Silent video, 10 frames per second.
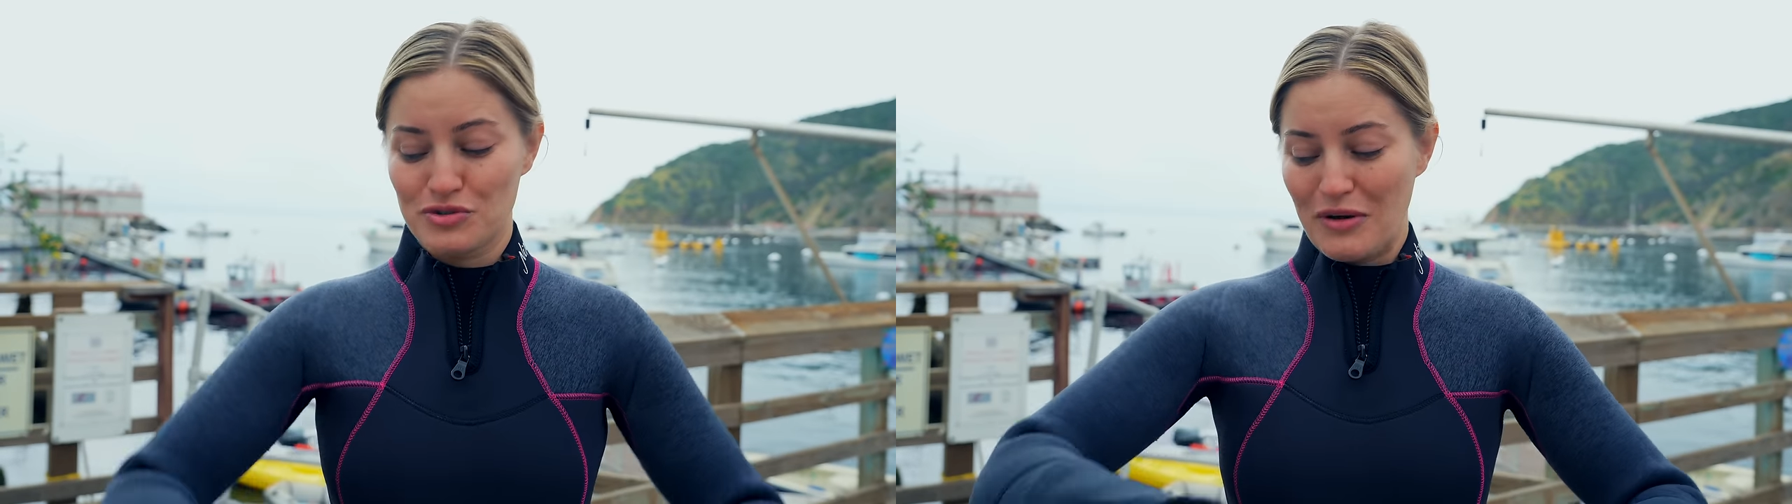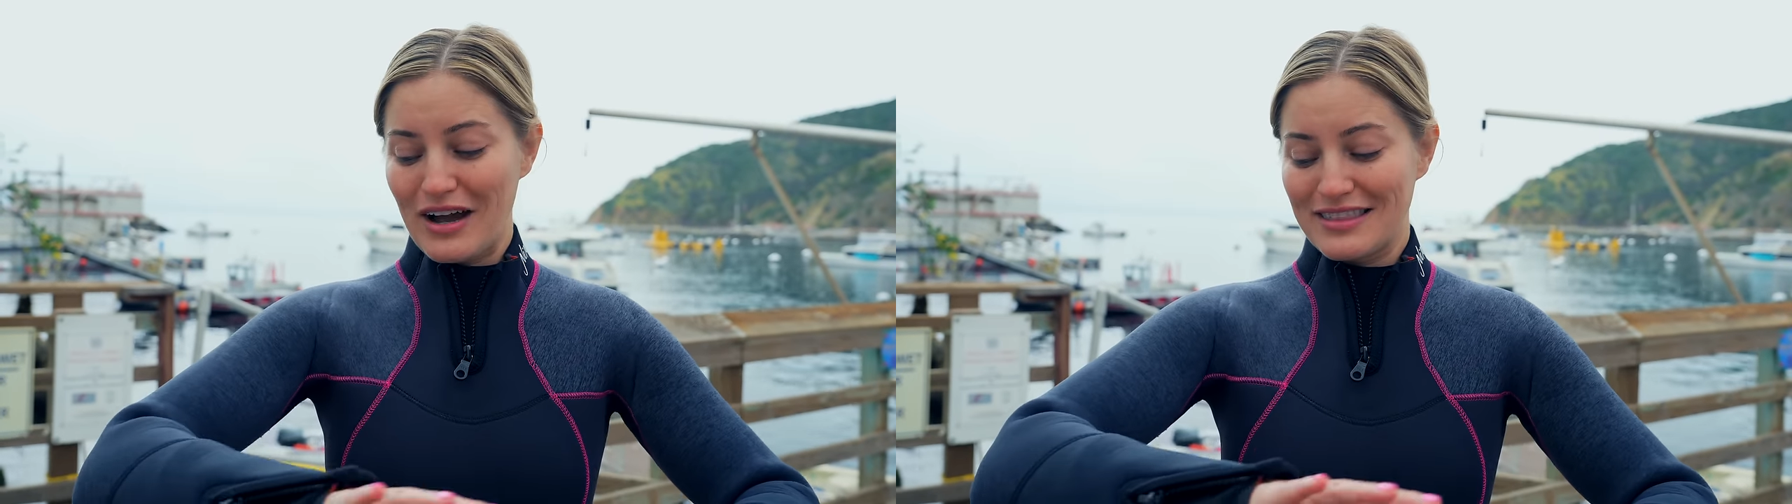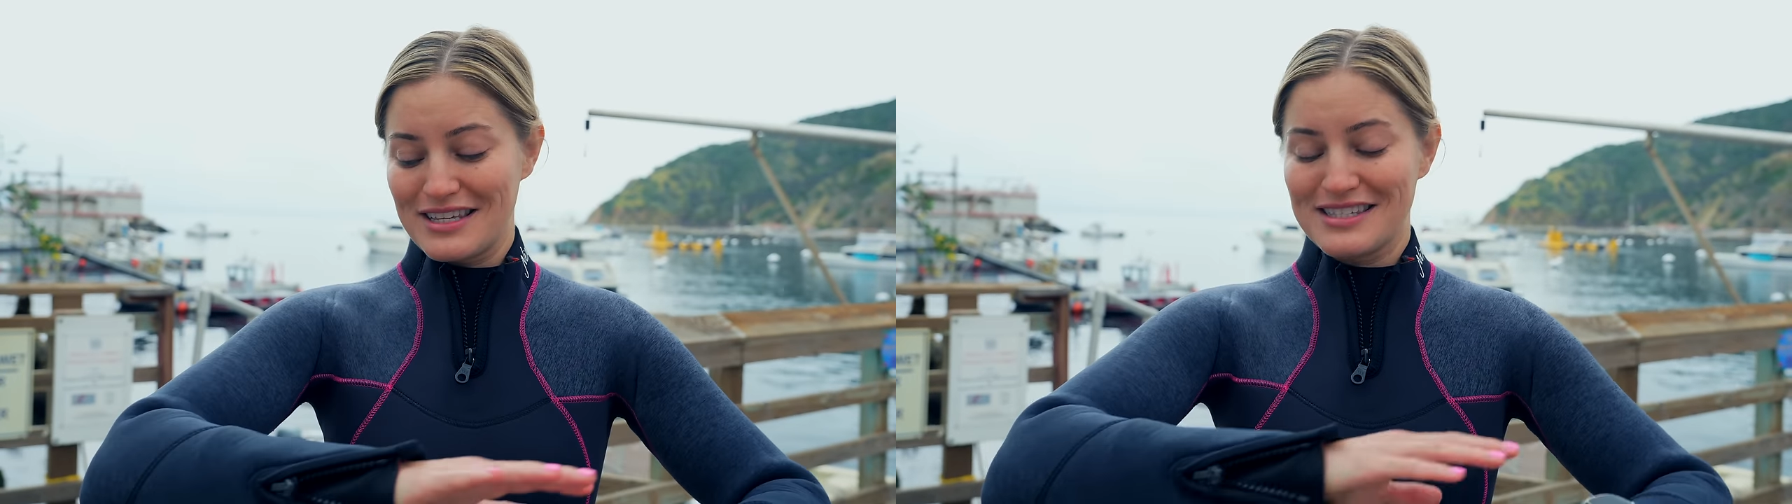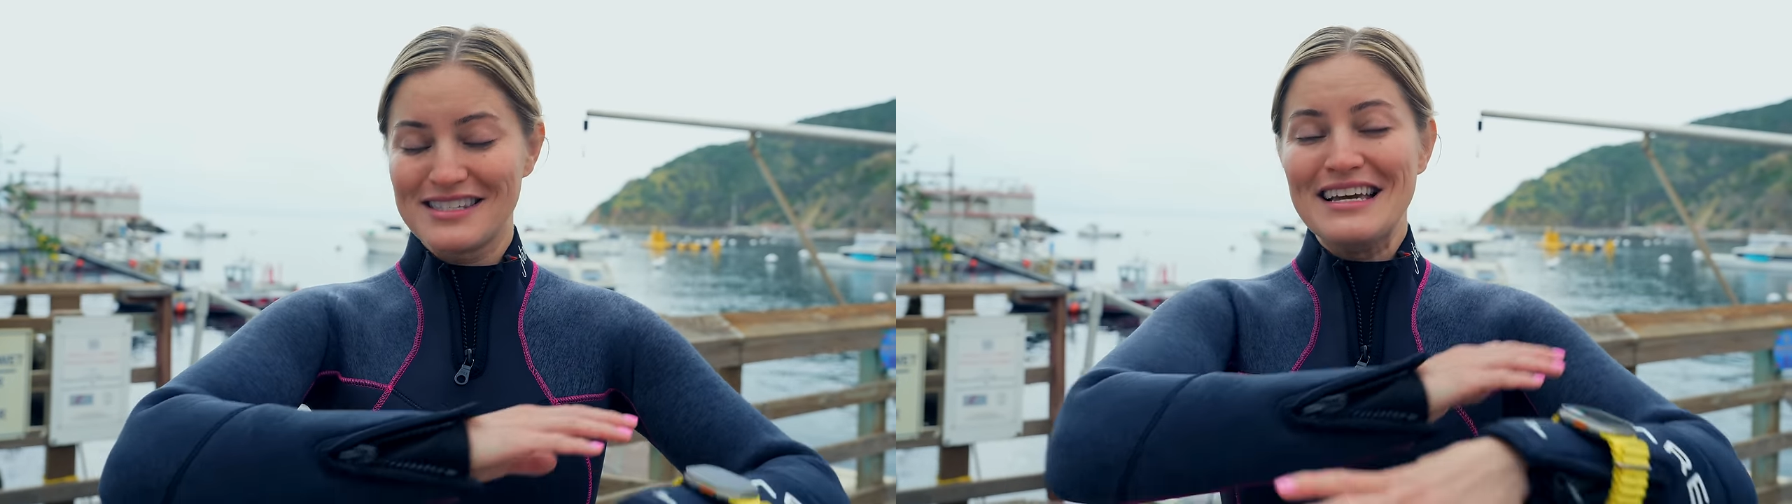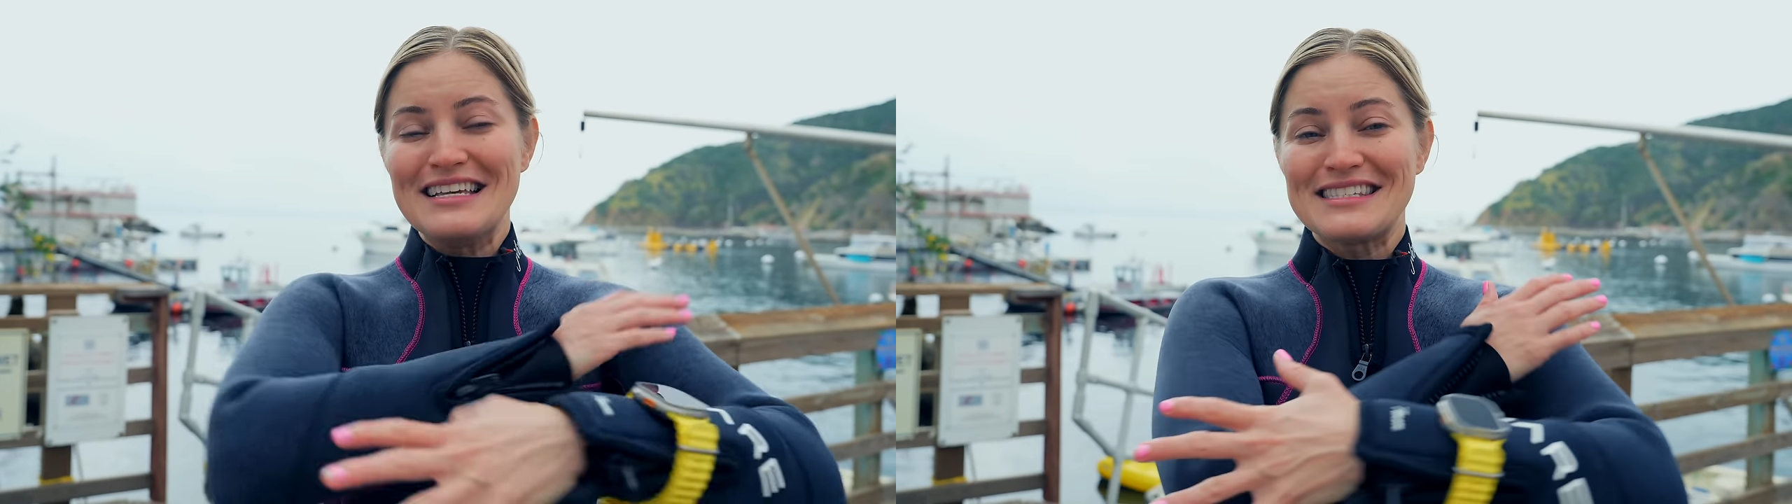So I've got this
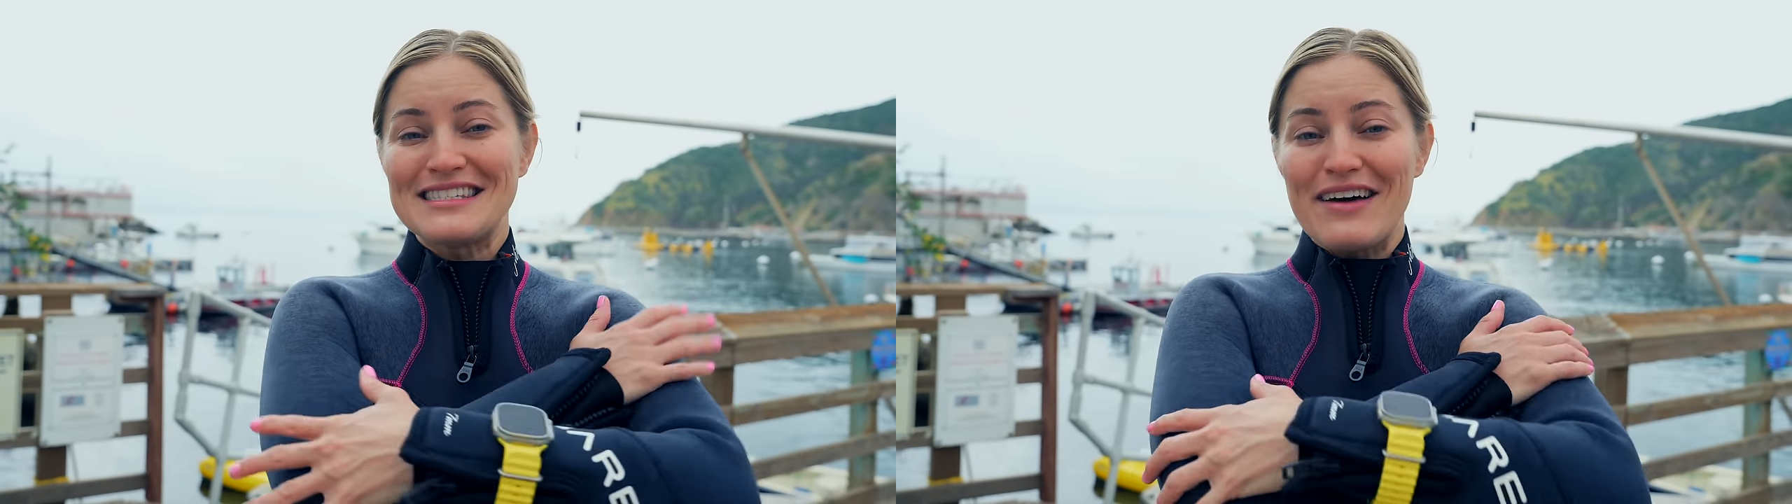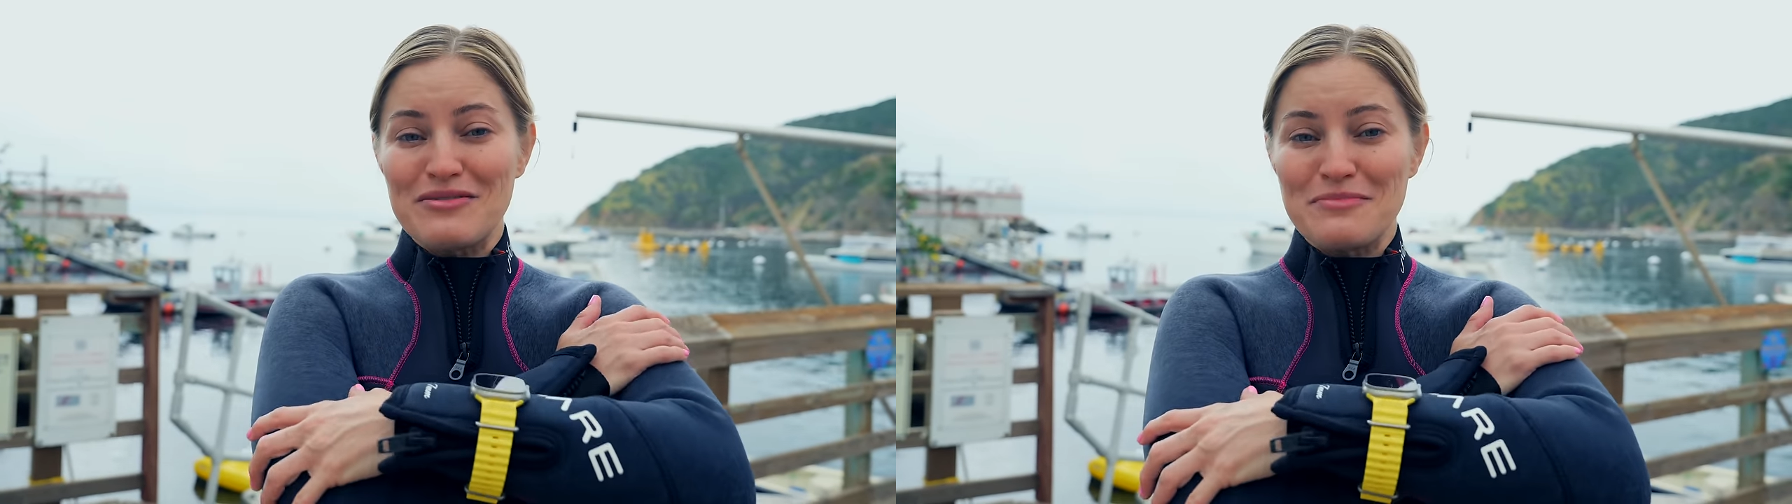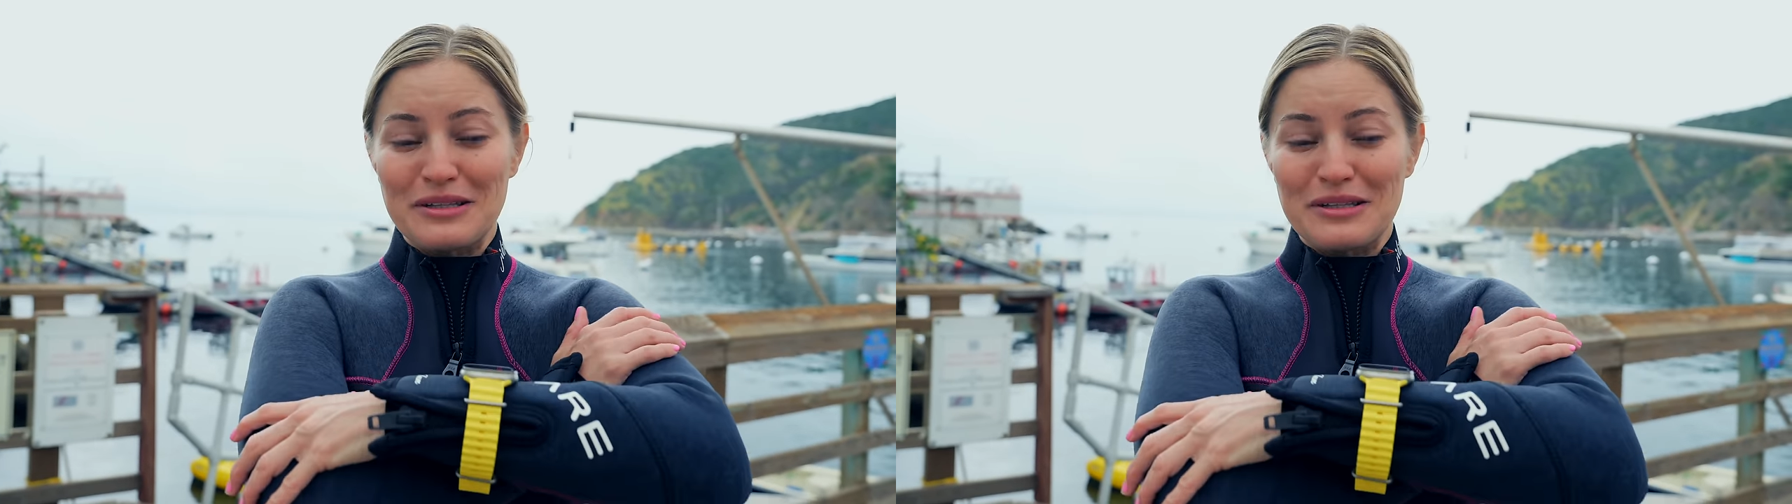7